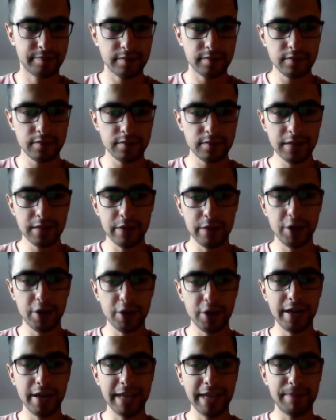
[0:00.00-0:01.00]
We're going
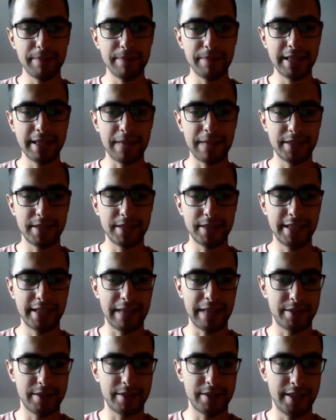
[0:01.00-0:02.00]
to get B times T
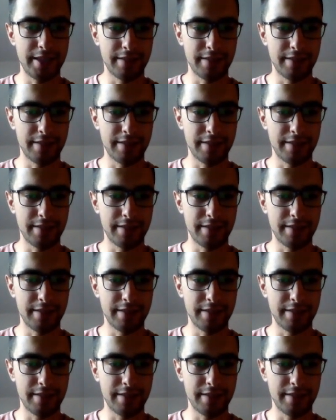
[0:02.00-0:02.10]
times T.